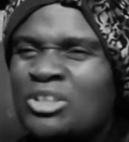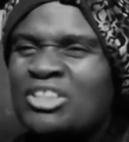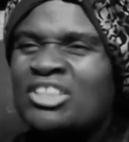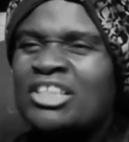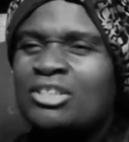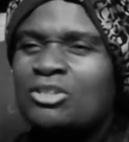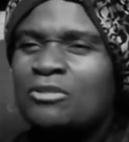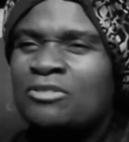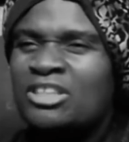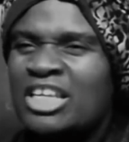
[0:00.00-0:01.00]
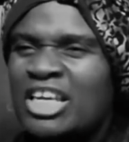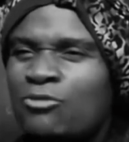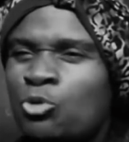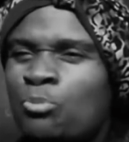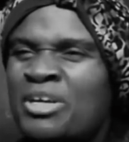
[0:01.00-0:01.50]
descendants of
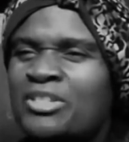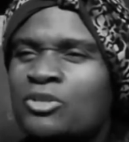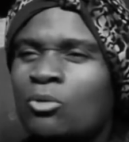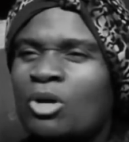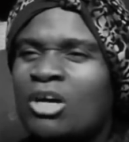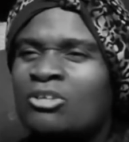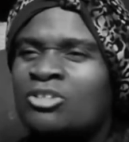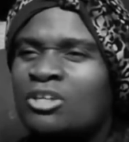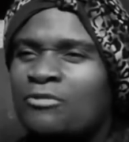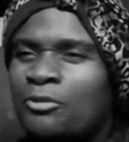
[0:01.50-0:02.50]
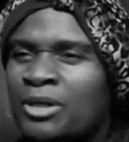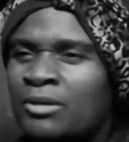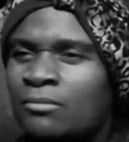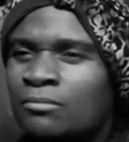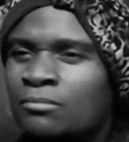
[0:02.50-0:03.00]
slaves who piss on our suffering